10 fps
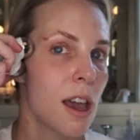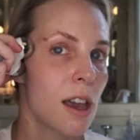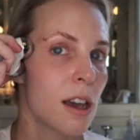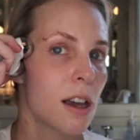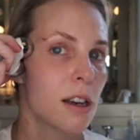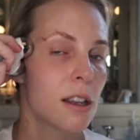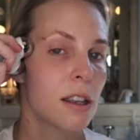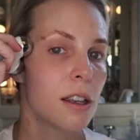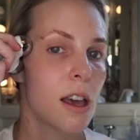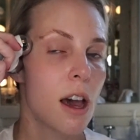And
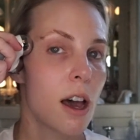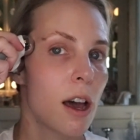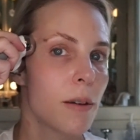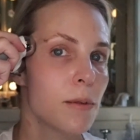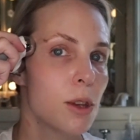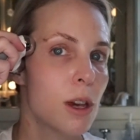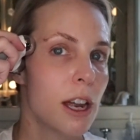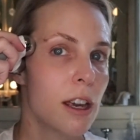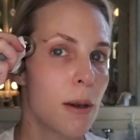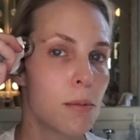you
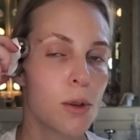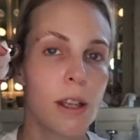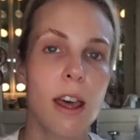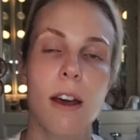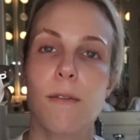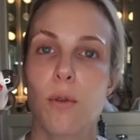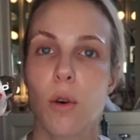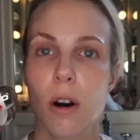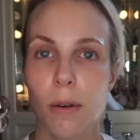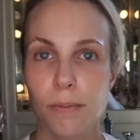kind of keep doing that
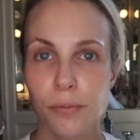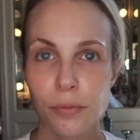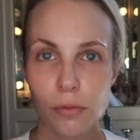for